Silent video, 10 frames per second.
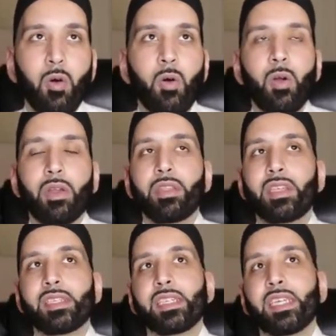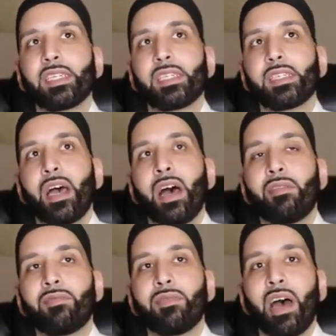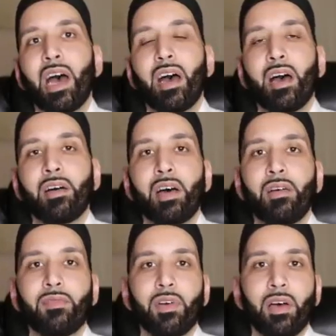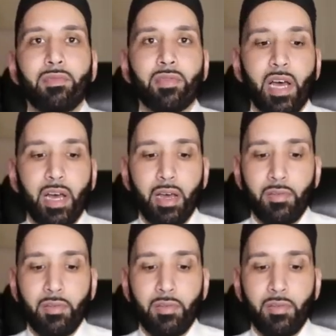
or the sins of, uh, of, of, uh,